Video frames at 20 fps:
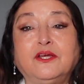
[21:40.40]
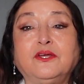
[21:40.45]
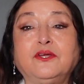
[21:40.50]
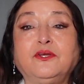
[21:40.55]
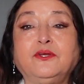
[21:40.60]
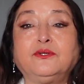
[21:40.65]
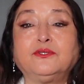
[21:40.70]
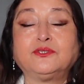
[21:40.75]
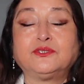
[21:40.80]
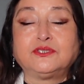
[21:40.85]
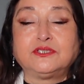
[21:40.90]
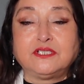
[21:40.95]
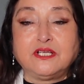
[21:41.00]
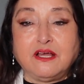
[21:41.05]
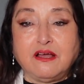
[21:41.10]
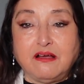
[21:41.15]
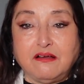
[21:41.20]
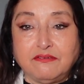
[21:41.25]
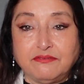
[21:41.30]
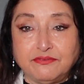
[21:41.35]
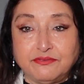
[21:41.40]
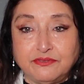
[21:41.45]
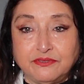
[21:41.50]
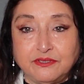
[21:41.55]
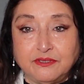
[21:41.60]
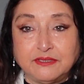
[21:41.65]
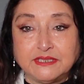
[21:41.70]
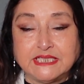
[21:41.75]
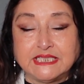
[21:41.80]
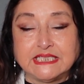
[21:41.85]
yourself,
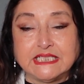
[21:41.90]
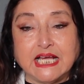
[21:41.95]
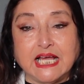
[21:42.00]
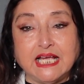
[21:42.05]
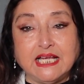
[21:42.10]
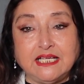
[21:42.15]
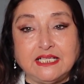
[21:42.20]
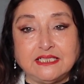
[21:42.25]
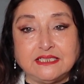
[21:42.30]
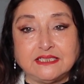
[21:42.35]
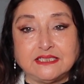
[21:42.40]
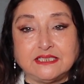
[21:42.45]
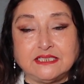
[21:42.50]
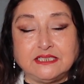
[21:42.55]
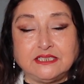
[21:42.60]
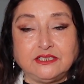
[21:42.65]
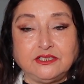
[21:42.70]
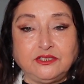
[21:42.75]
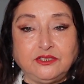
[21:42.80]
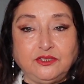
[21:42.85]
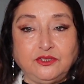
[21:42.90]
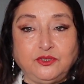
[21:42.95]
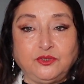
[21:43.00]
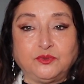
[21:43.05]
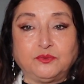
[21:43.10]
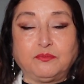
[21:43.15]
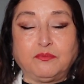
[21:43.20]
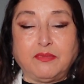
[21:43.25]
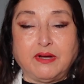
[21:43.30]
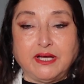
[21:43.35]
silencing
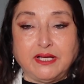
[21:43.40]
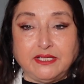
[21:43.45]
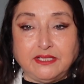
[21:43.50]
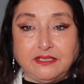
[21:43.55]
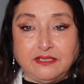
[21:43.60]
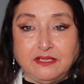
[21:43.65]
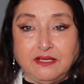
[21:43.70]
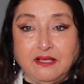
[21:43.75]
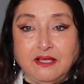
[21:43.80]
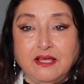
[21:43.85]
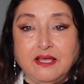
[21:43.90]
your mind,